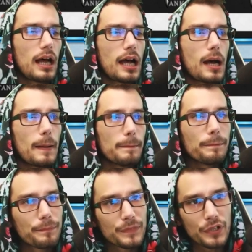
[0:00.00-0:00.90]
Um,
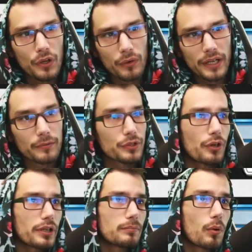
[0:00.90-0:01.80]
you know, right?
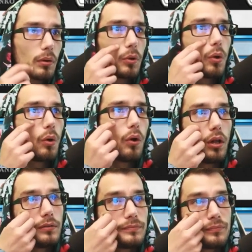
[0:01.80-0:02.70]
Returning Portable Hole.